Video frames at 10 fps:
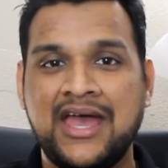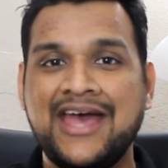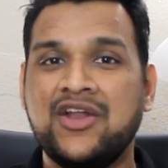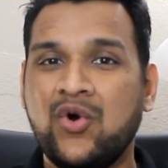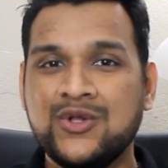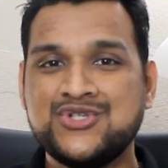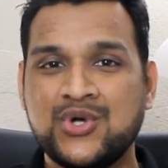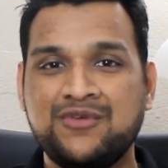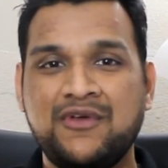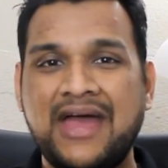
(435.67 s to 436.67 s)
And
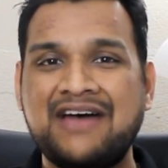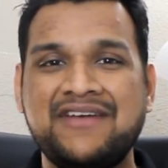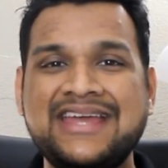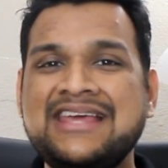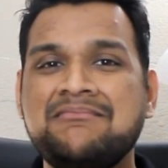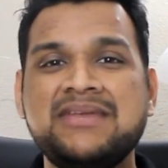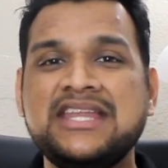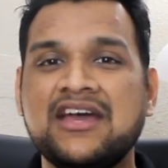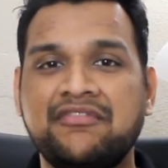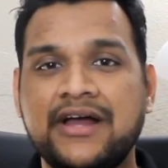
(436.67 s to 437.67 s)
also, if you have any
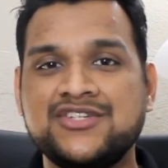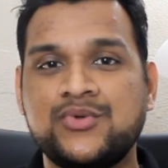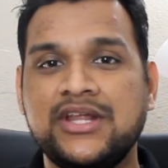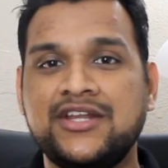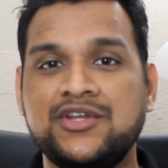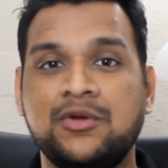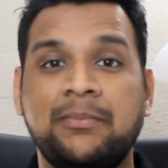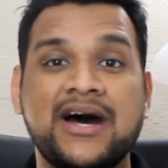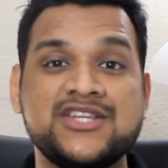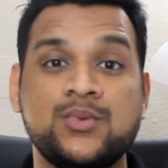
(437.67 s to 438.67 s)
media files related to your
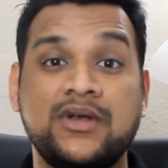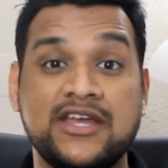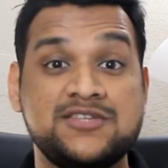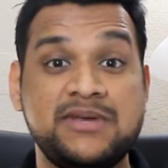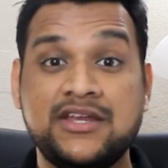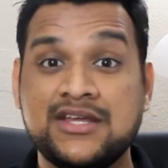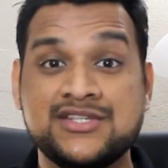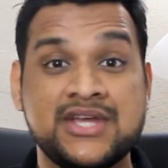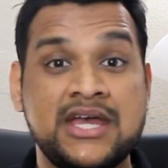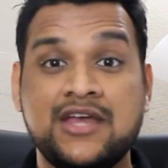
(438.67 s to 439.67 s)
past work
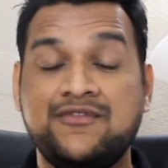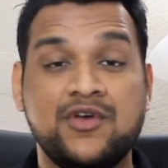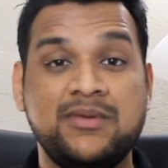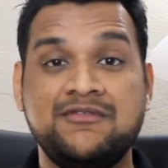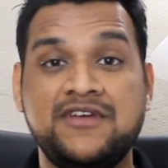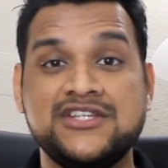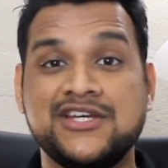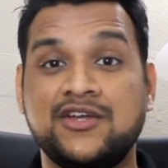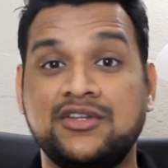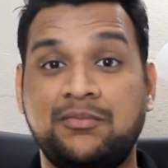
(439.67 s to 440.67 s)
experience, if you have been
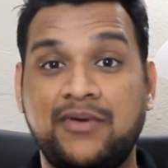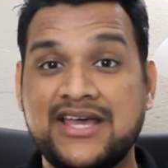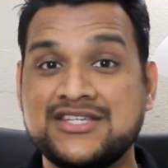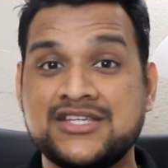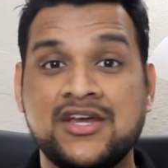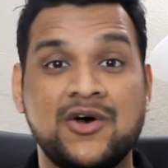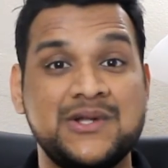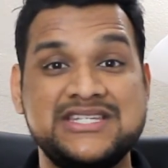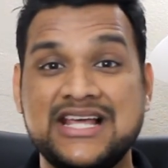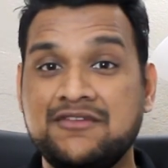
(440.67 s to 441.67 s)
featured on the press,
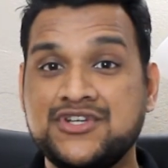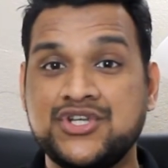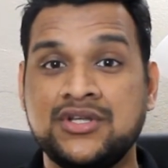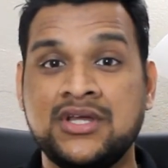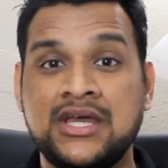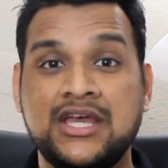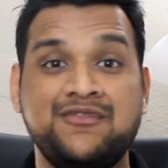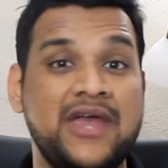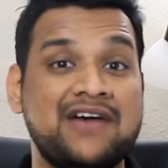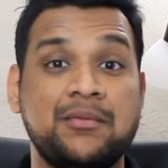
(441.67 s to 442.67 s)
on television,
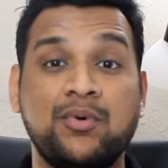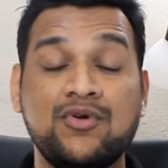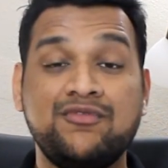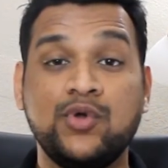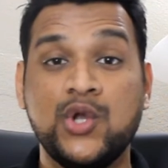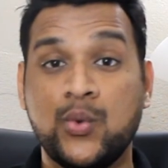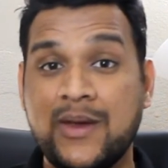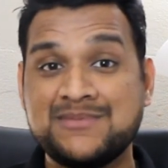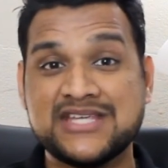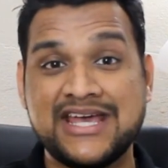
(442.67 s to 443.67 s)
if you have a portfolio
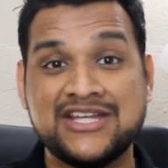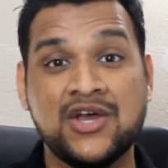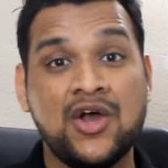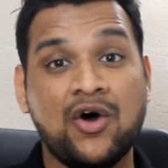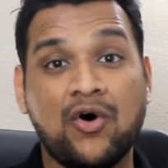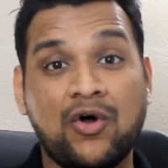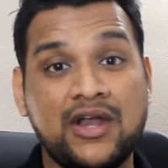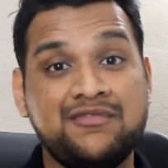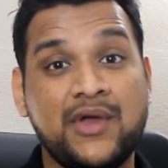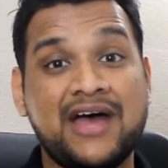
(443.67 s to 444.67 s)
website, or
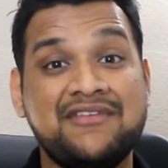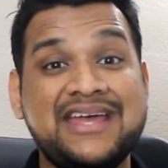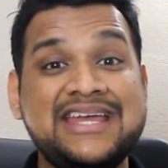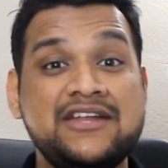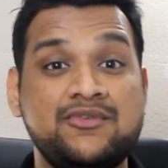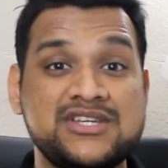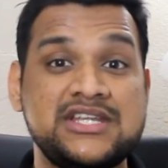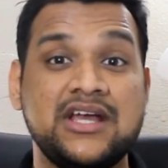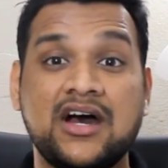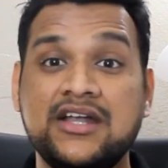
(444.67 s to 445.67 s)
if you have any
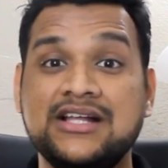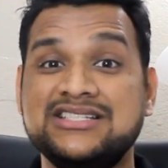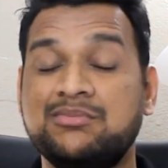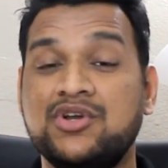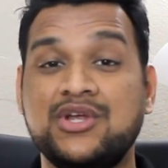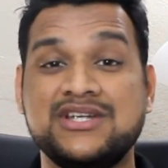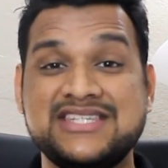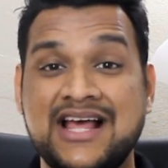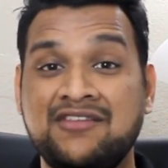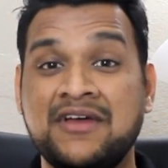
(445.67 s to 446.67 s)
interesting articles about
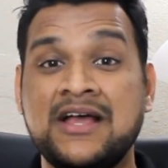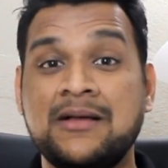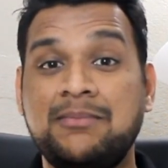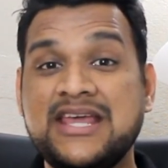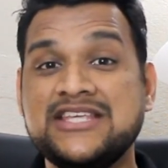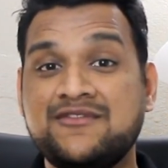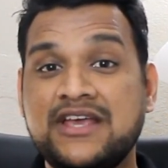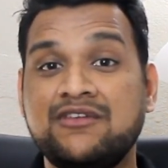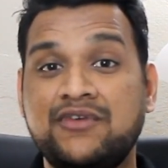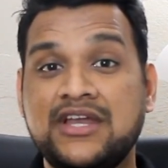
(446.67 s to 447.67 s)
yourself, please
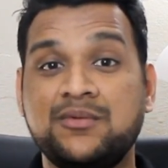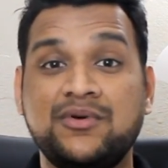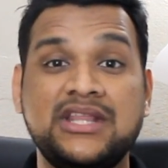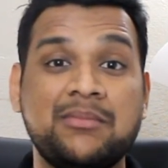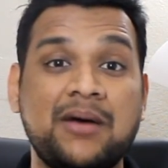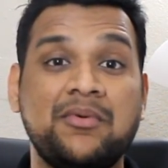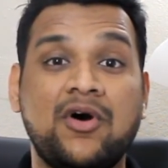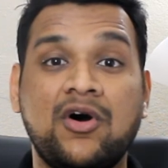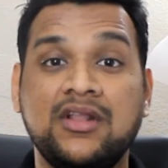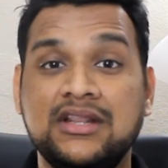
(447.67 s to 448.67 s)
feel free to put them up
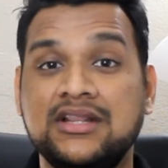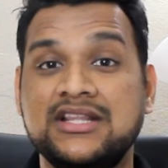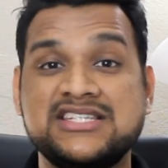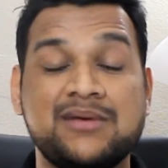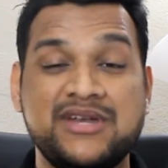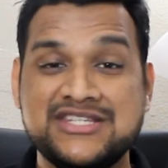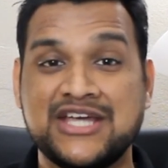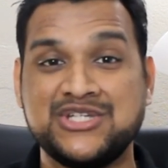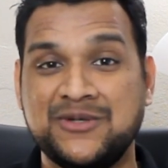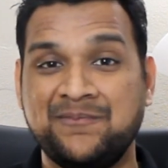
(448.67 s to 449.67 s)
on the summary section.